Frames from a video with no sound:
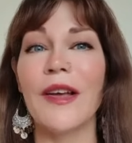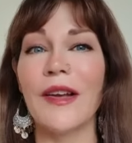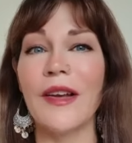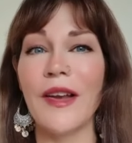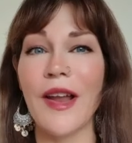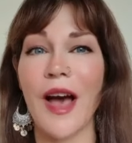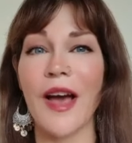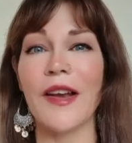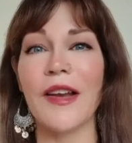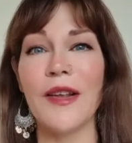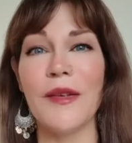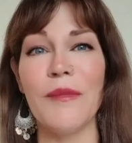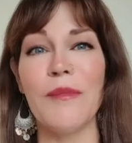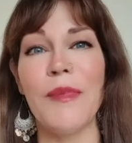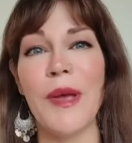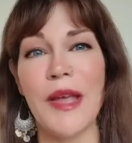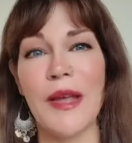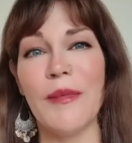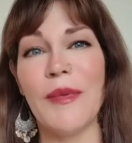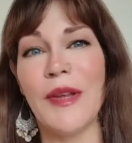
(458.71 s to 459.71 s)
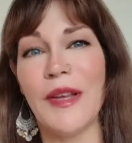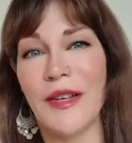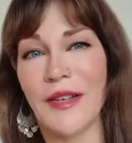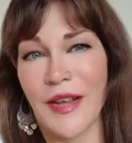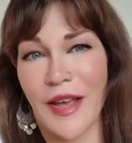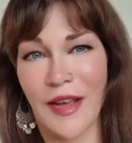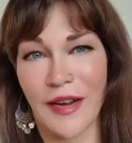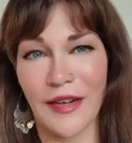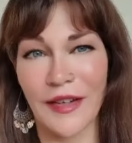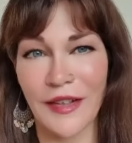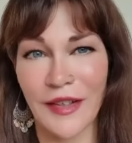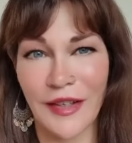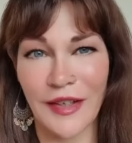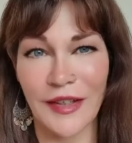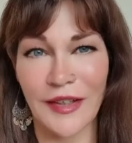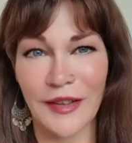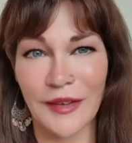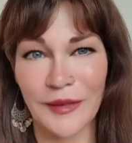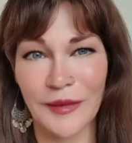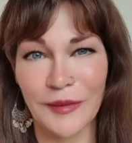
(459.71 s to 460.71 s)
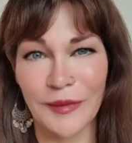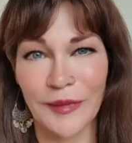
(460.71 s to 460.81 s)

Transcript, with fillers: naughty baby technique.